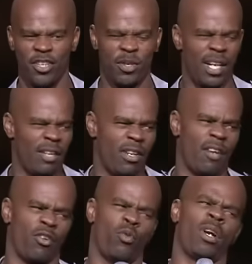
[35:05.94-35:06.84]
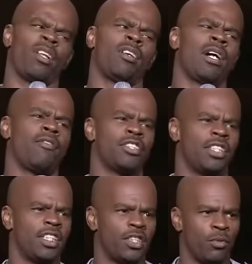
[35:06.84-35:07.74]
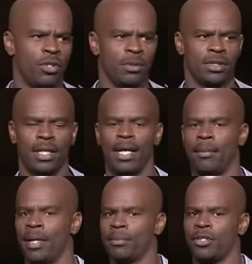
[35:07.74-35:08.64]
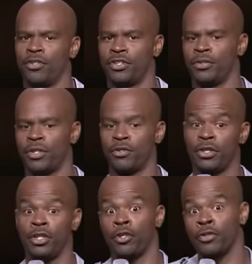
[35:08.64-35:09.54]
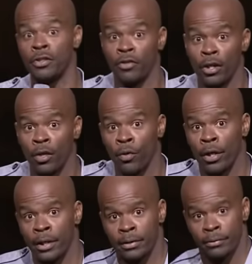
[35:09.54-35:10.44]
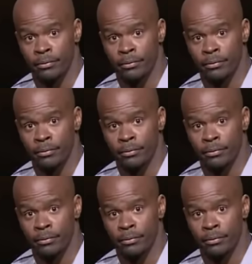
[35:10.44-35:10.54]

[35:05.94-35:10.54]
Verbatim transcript: You can't even have a regular conversation with him. He's like, hey, man, I'm thirsty. You thirsty? Thirsty for the Lord.